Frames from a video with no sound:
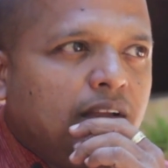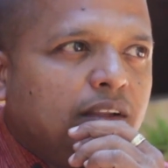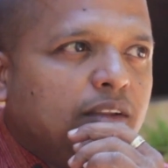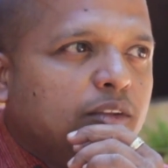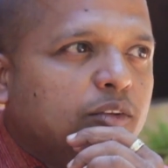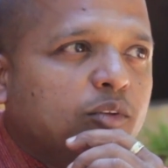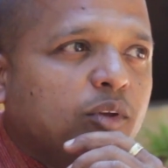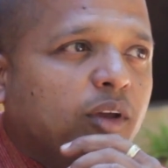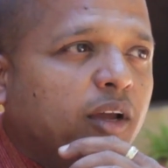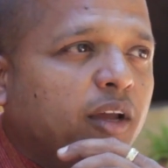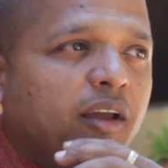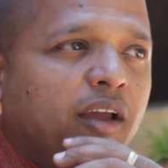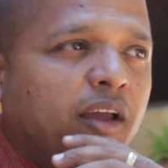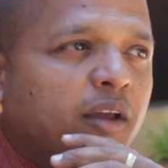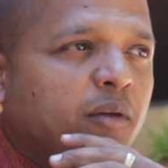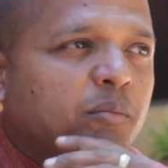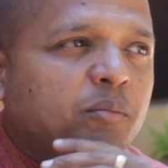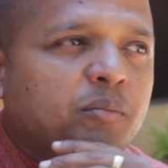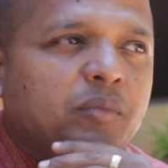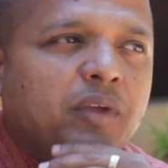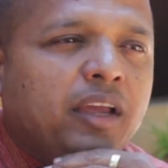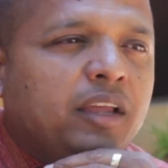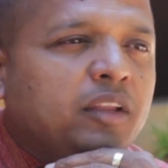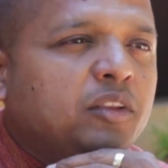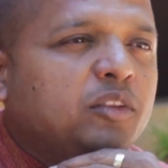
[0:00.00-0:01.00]
So
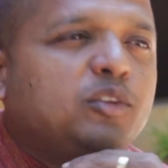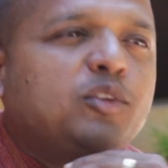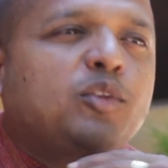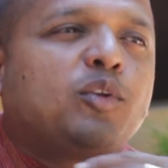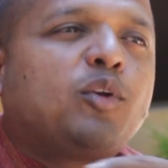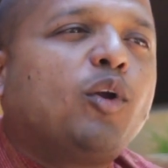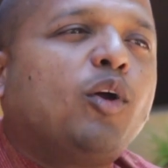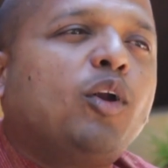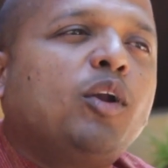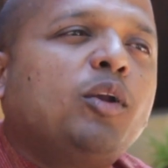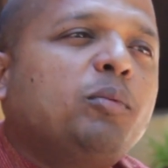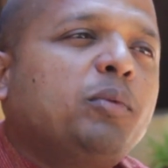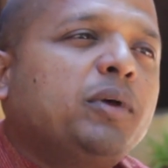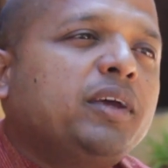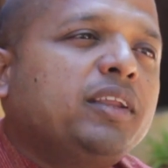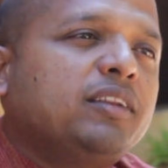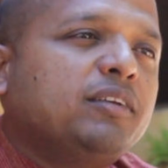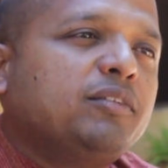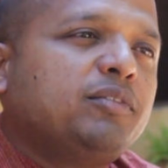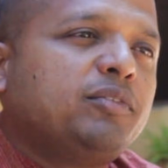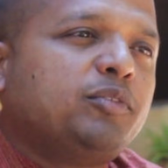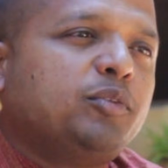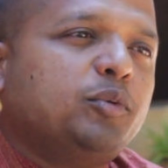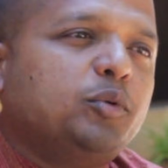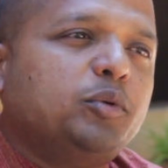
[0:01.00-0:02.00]
I'm enthralled by the
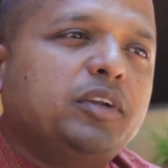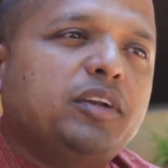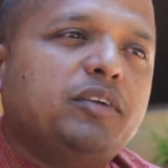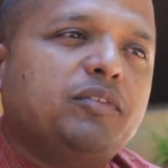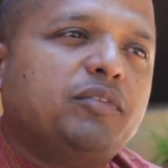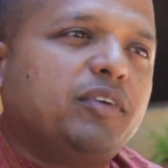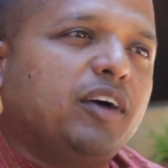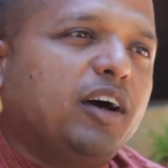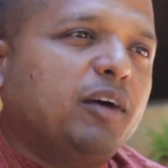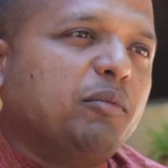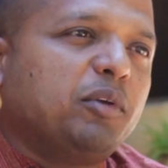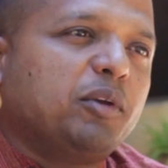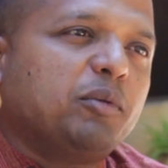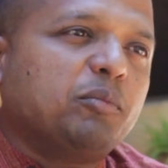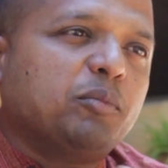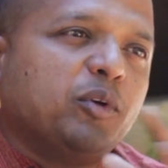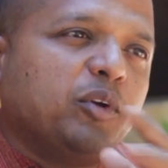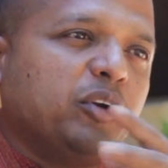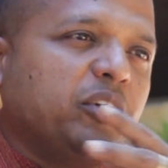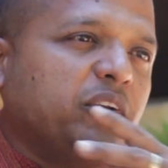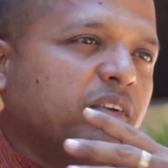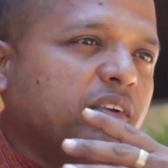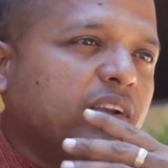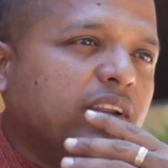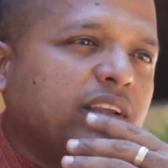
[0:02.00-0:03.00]
food and farming
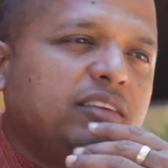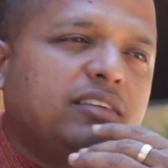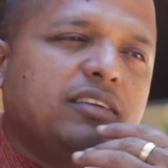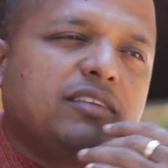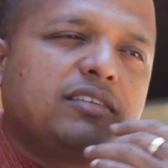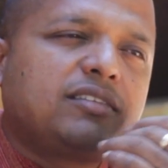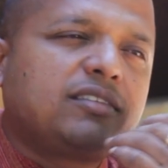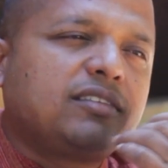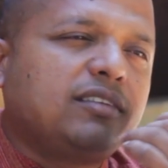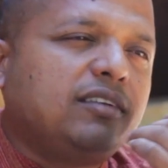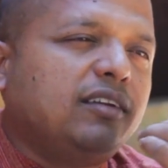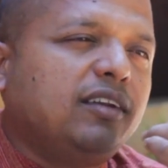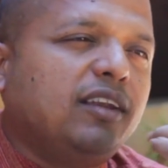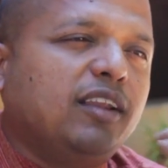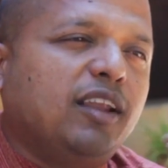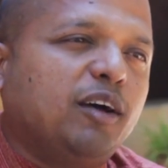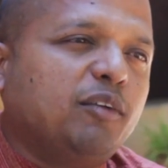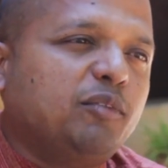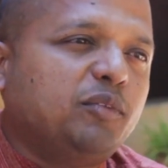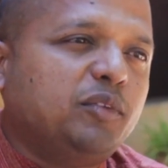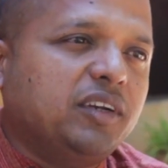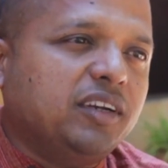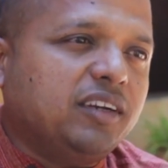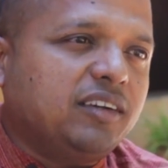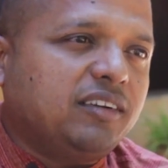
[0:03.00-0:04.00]
module. I just
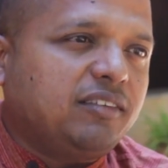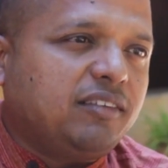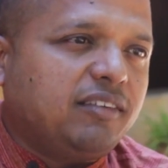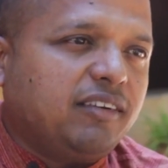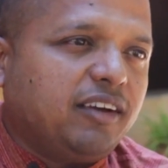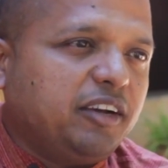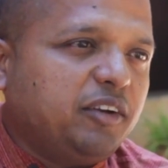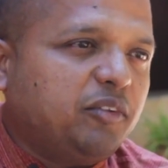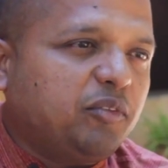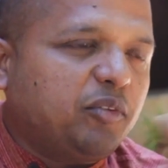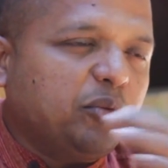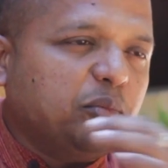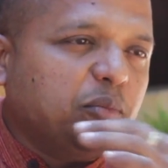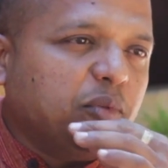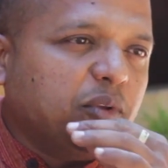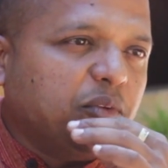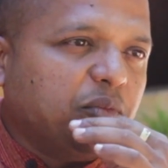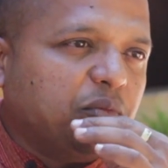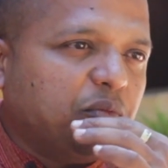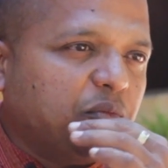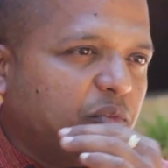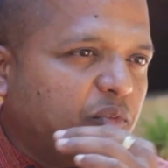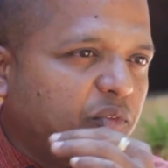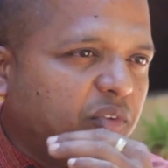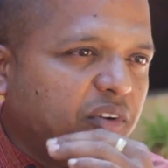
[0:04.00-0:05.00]
loved it right from the
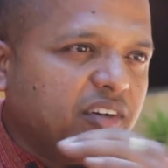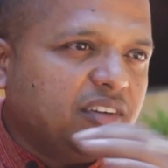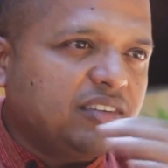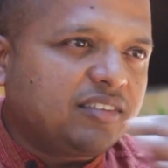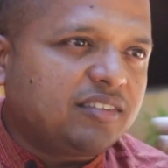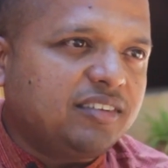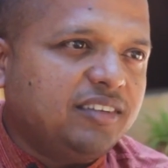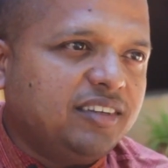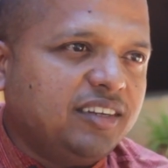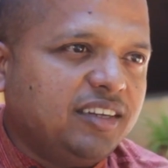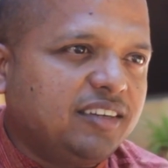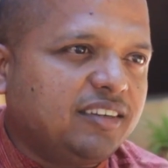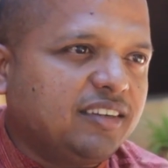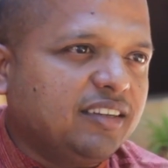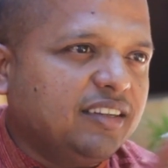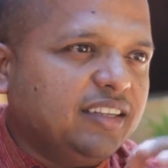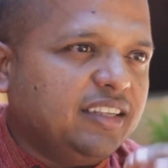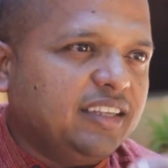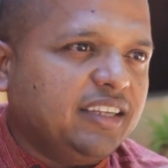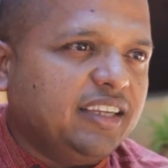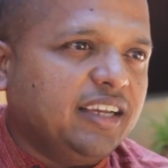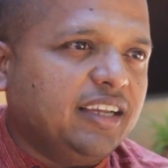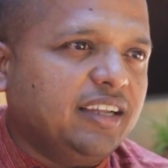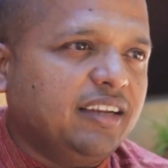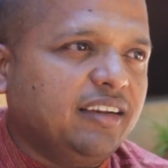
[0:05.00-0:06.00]
first day till
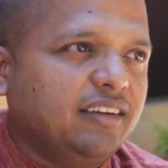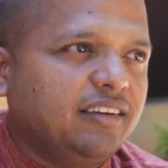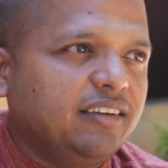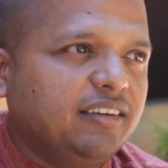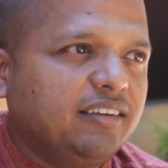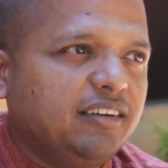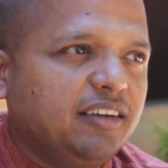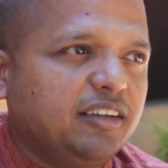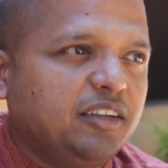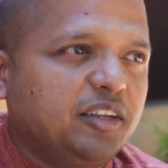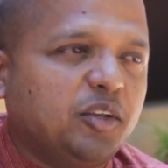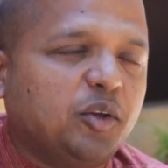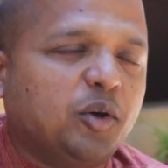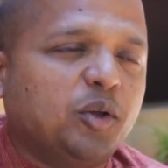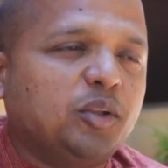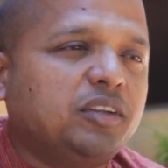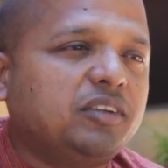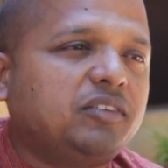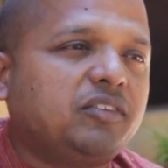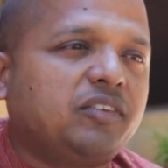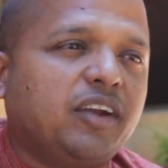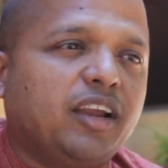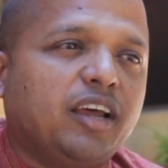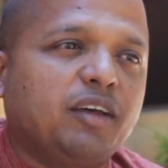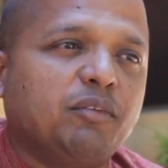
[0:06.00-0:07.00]
the end, and all the
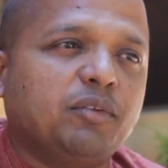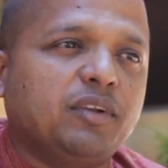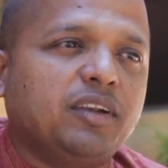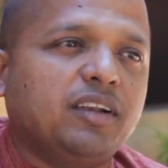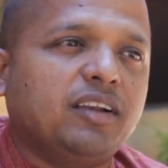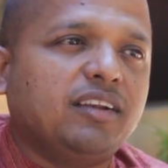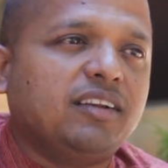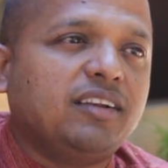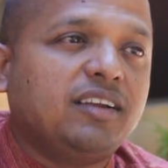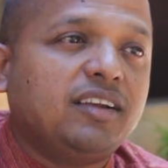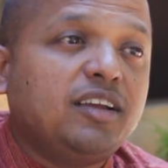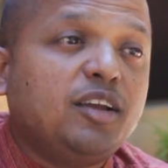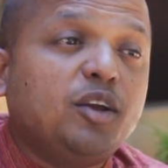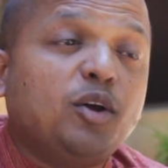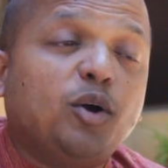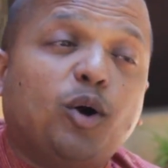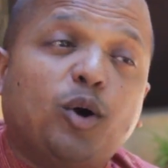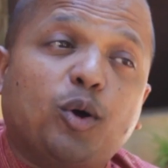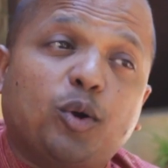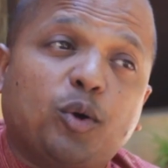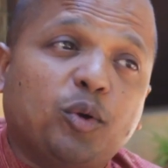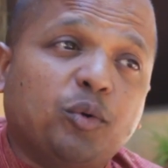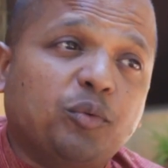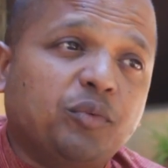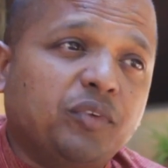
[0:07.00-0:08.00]
travel,
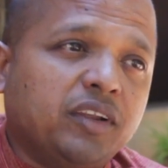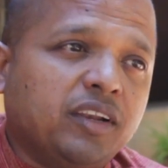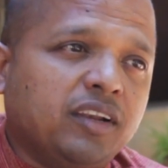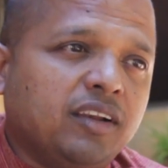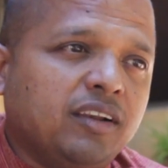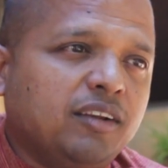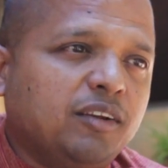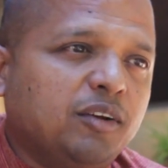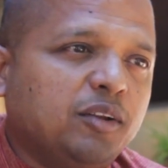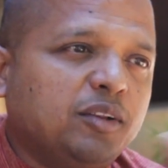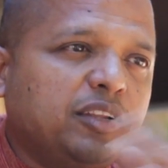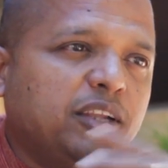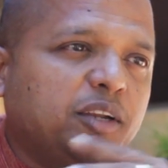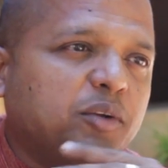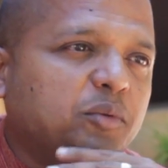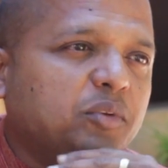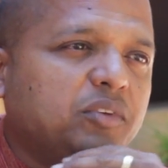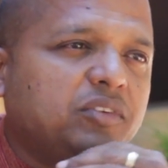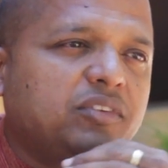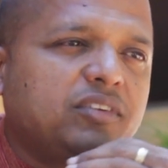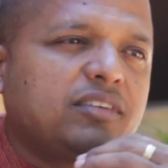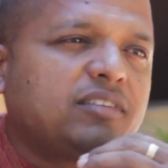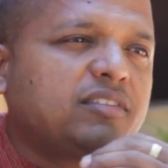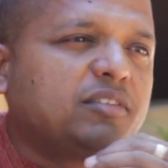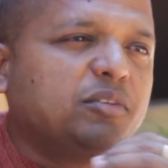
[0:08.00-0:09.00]
Auroville, all that was
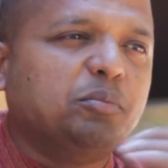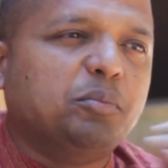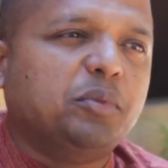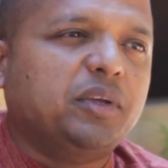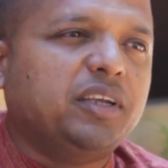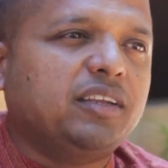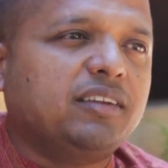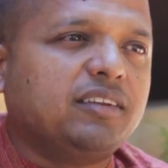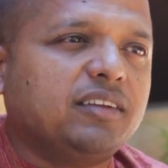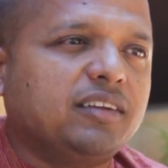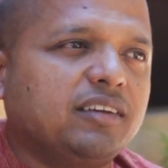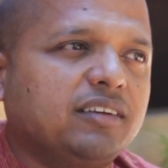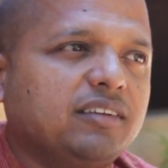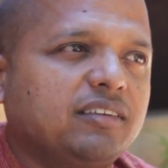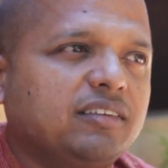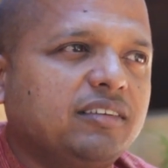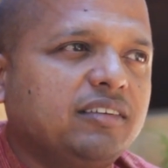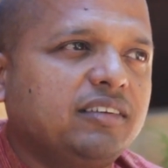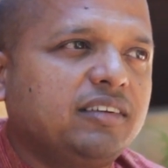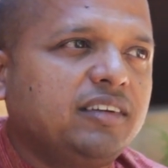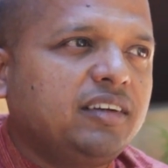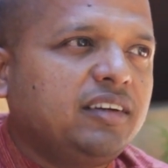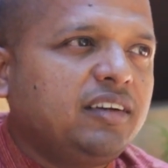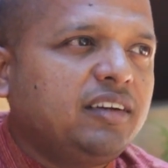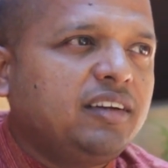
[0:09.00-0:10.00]
just amazing.
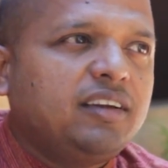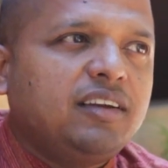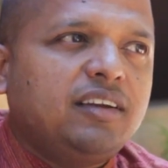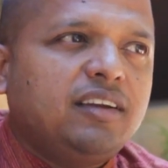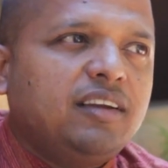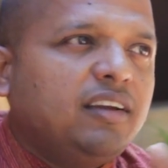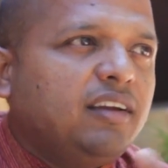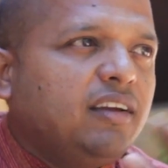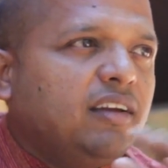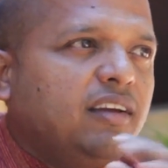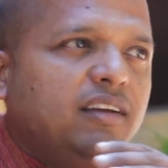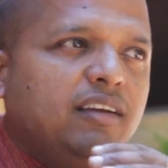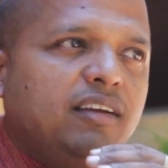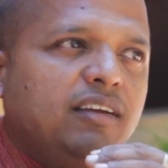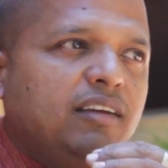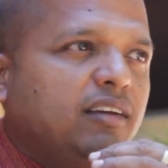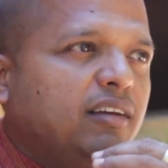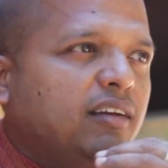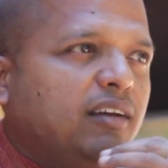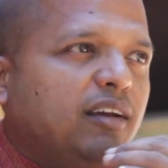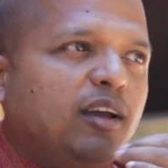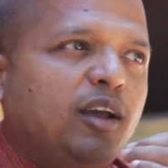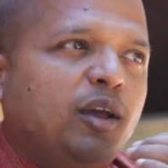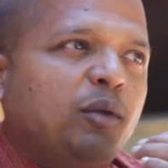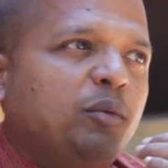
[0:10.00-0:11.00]

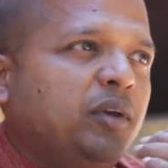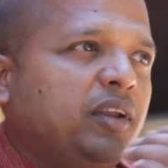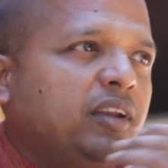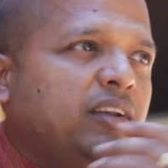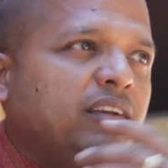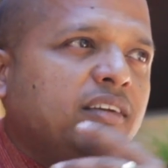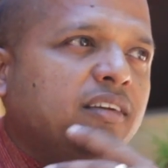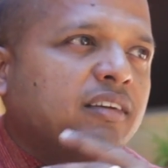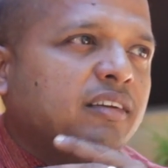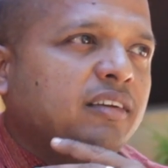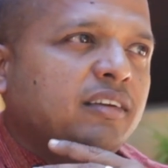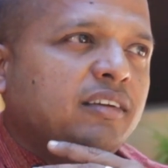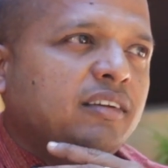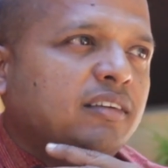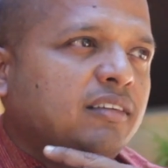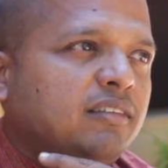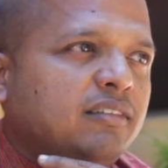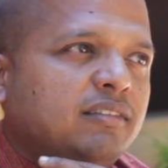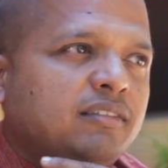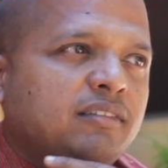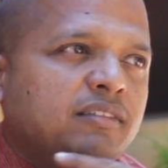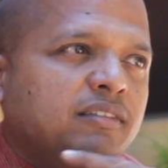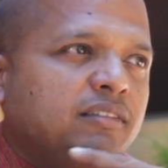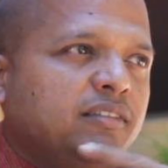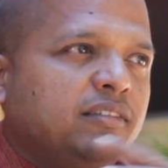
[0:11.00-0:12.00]
I mean,
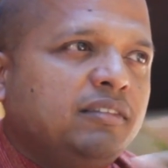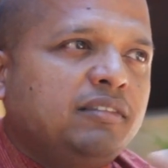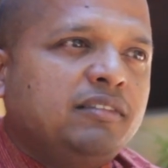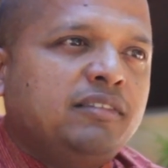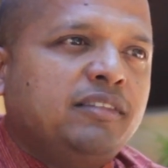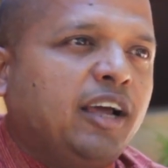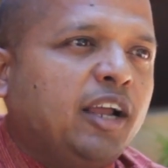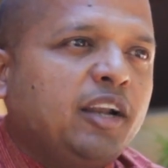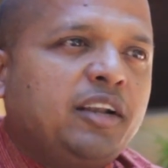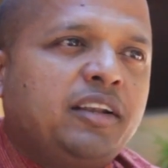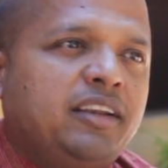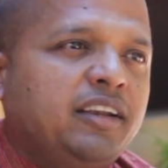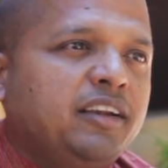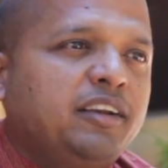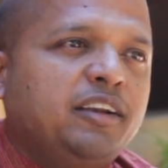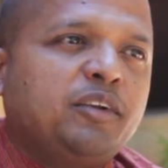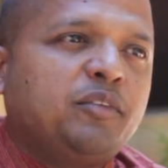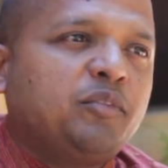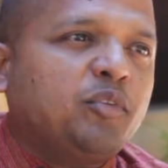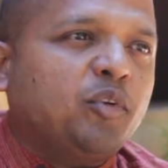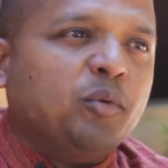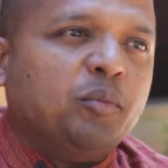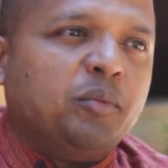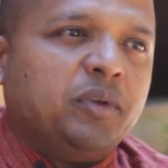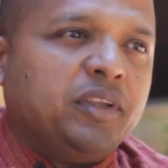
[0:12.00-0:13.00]
that did it
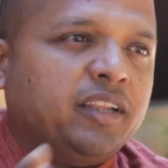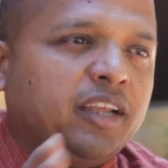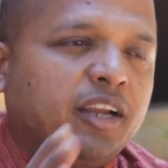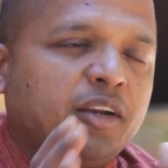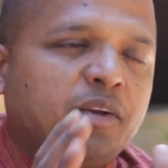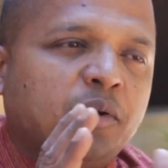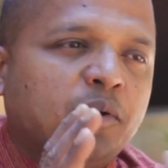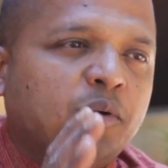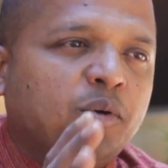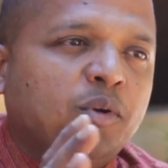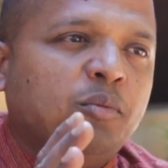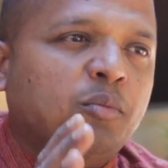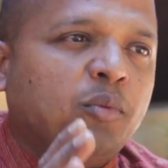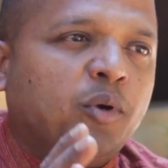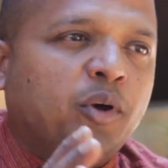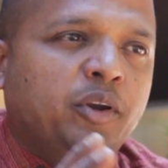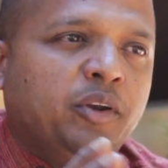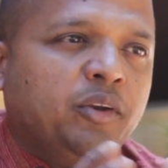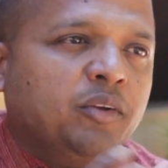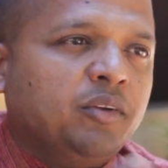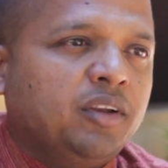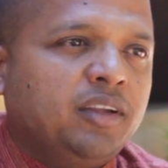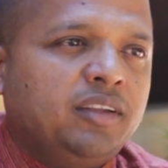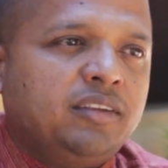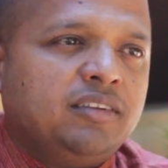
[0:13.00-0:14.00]
for me. That whole
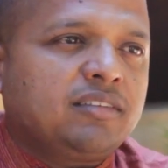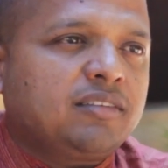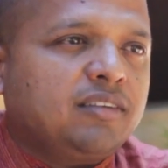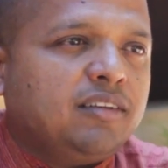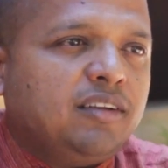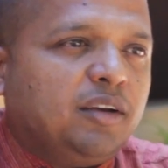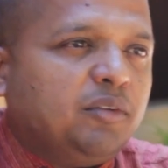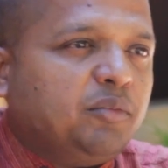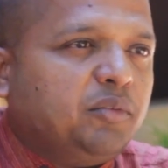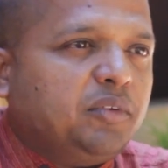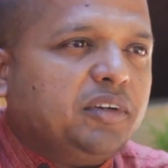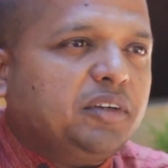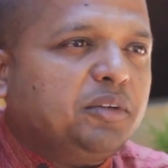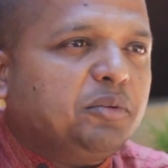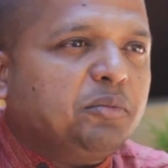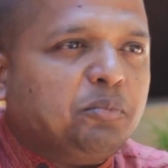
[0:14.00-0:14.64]
module, I just loved it.